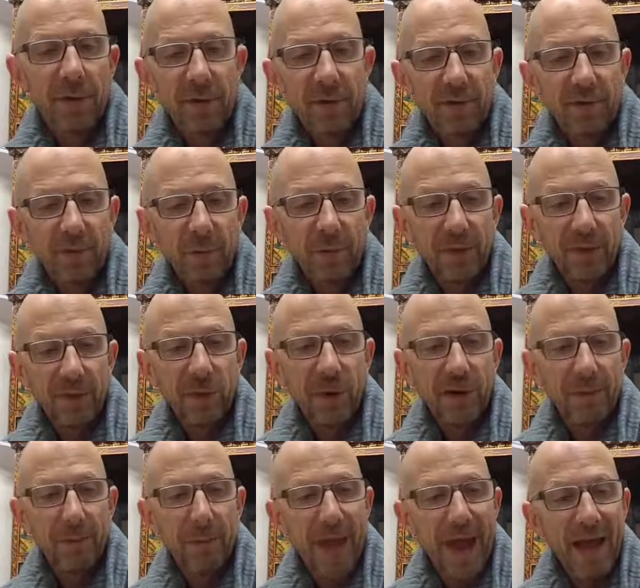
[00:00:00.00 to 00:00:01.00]
some of the
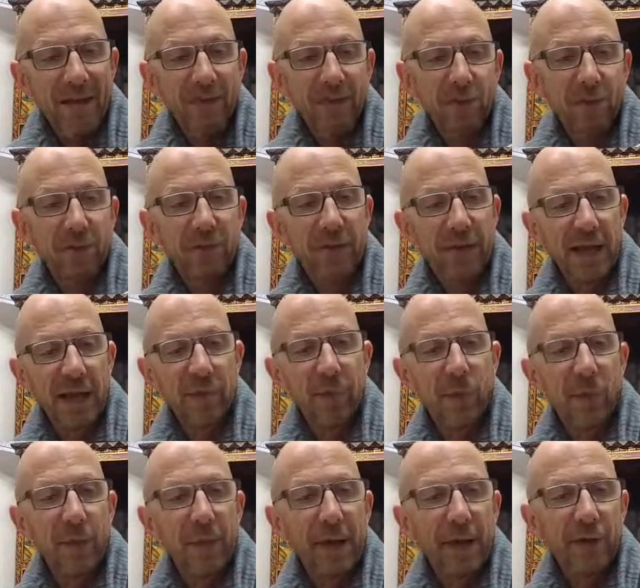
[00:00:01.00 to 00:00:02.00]
great master singing
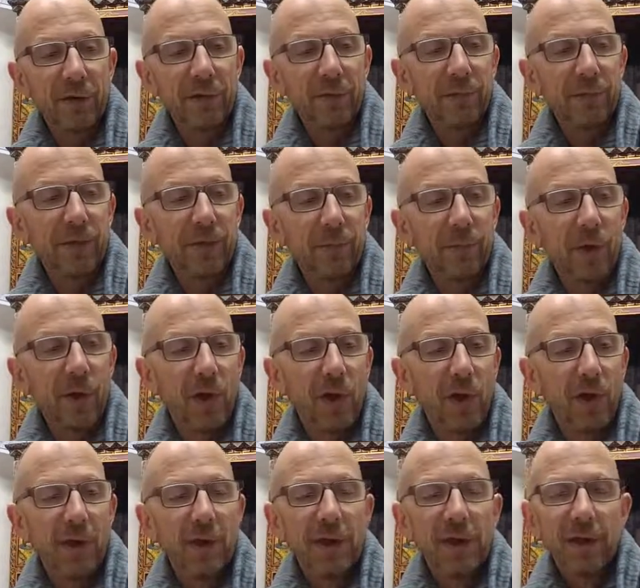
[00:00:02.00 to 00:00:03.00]
bowl makers in
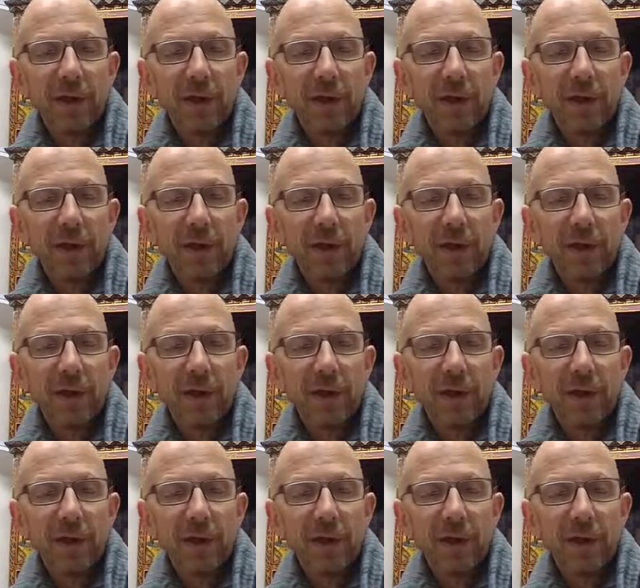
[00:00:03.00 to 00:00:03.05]
Nepal,